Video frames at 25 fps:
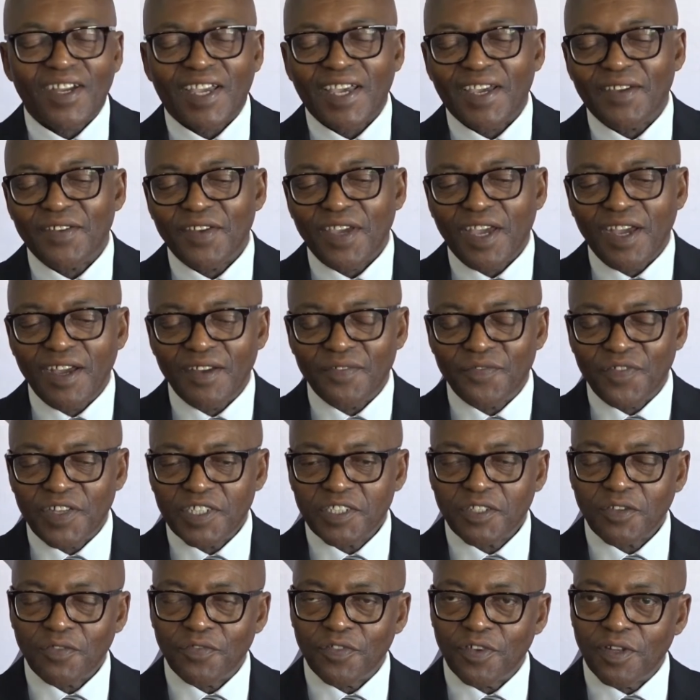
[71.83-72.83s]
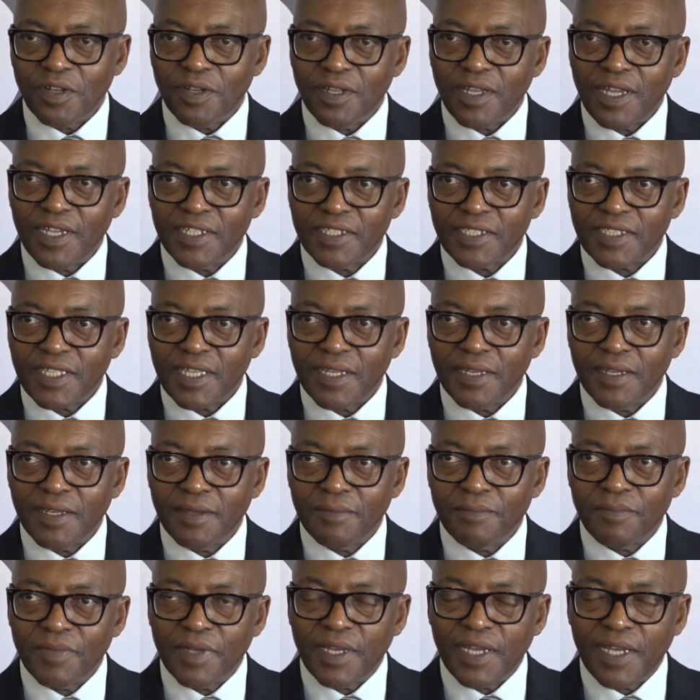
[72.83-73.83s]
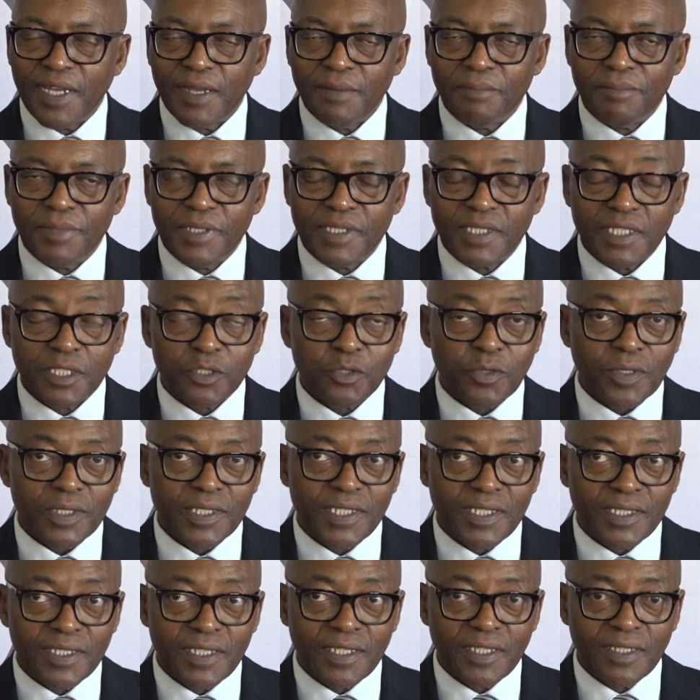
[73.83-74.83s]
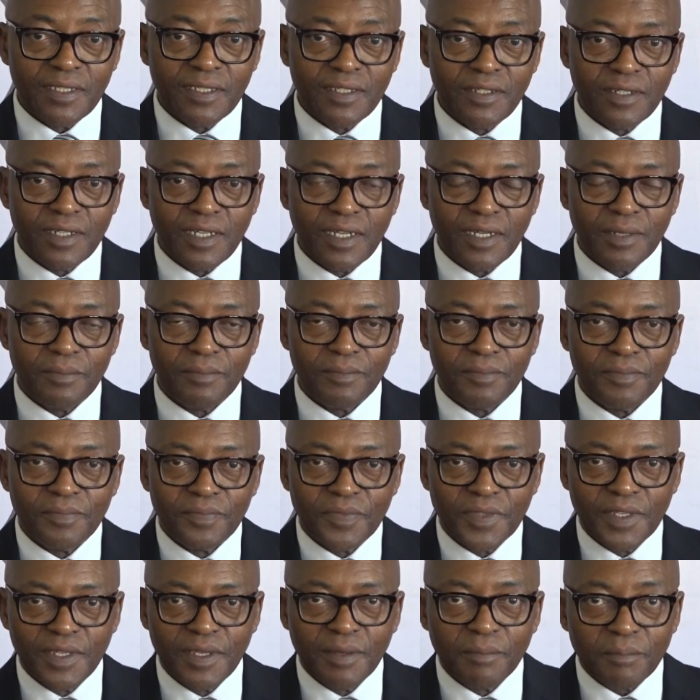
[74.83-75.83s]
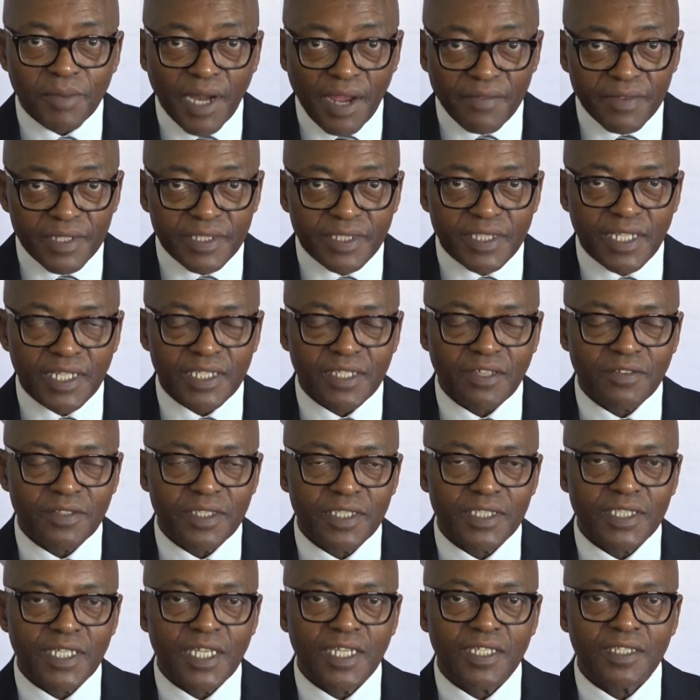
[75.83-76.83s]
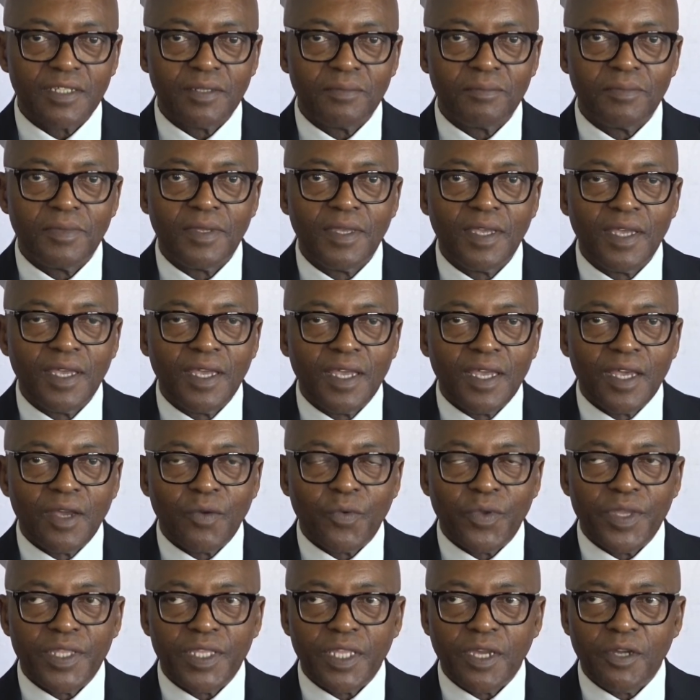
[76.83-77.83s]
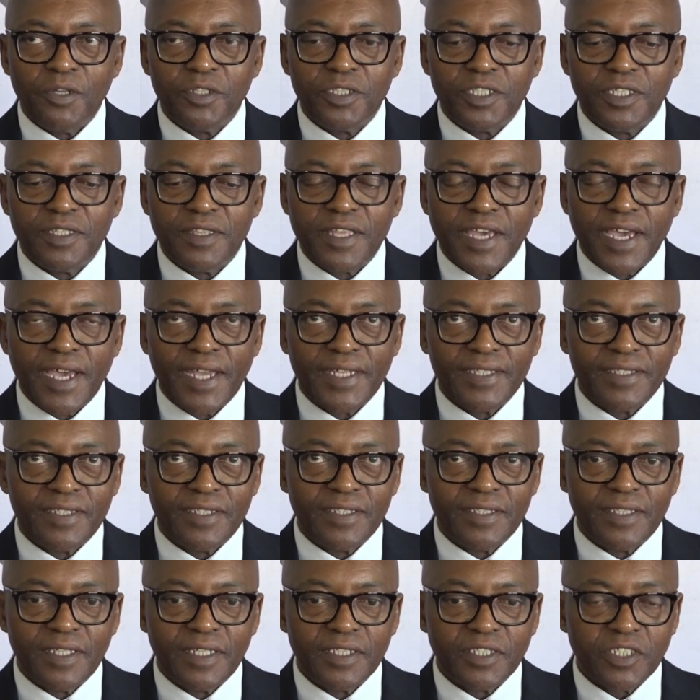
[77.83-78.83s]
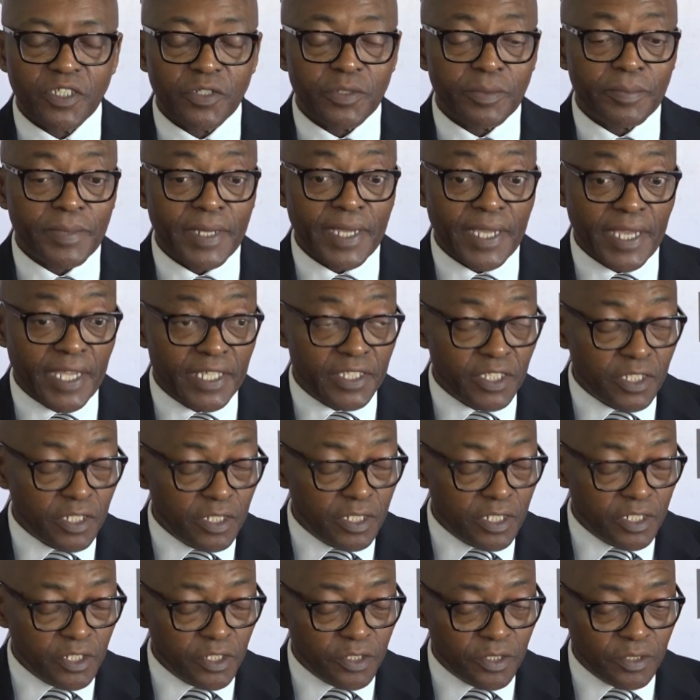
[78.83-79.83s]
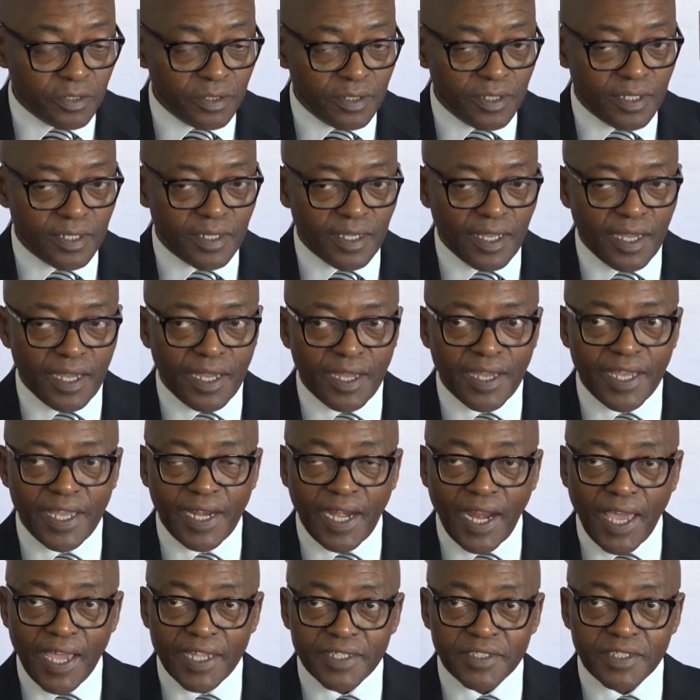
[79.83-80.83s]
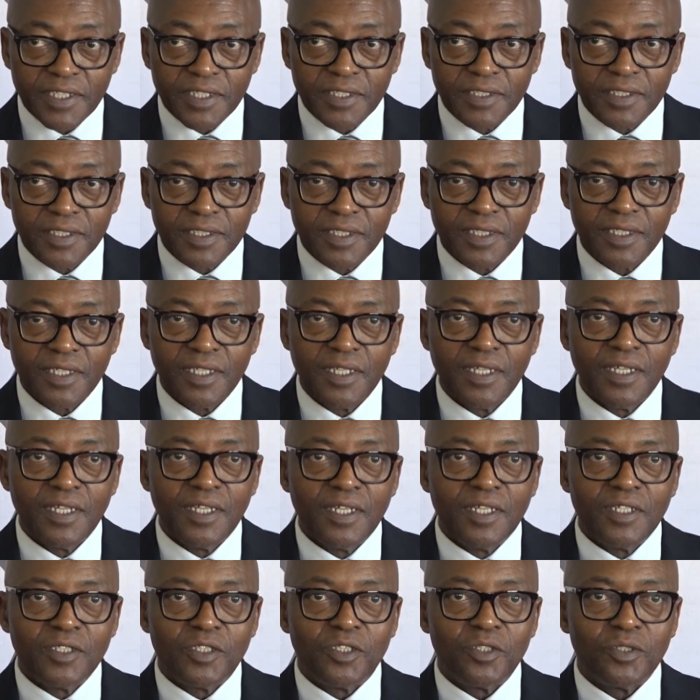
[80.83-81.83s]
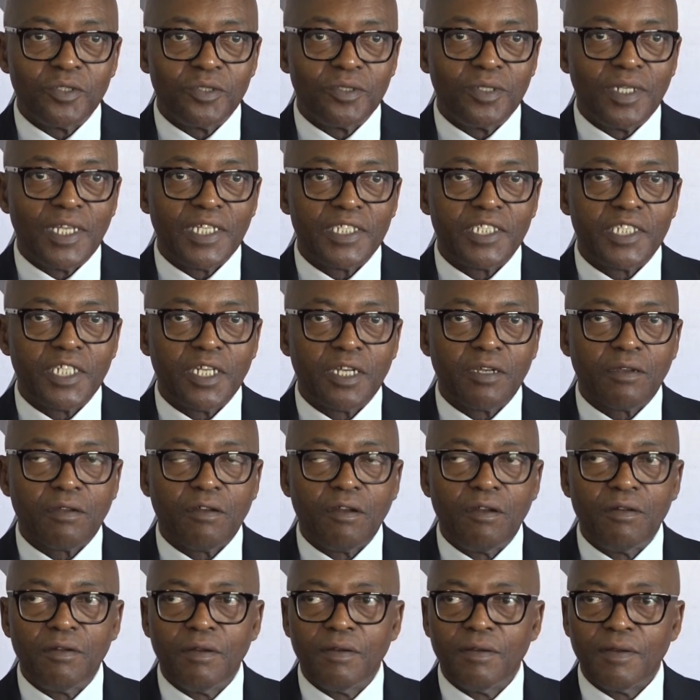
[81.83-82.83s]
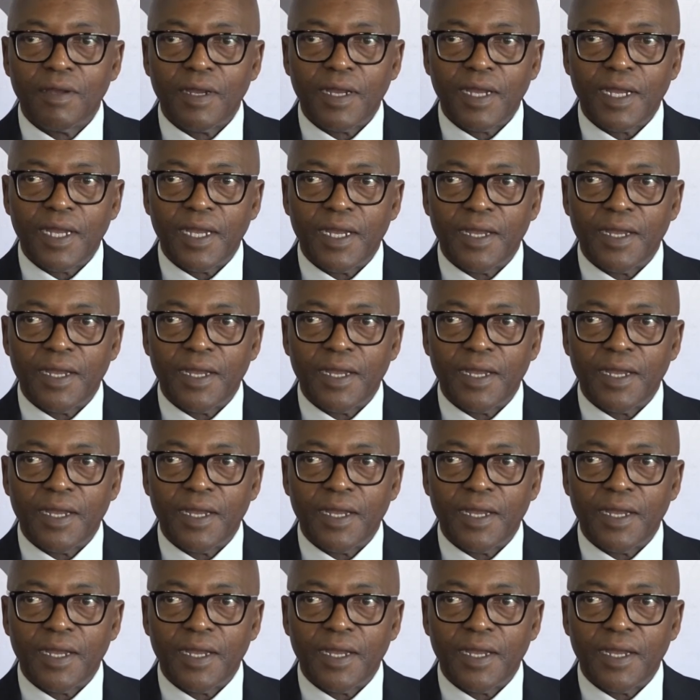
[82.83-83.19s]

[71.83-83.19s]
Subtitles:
Okay, first of all, as the Business Eswatini private sector of this kingdom, we note that the Central Bank has issued a license to Letshego.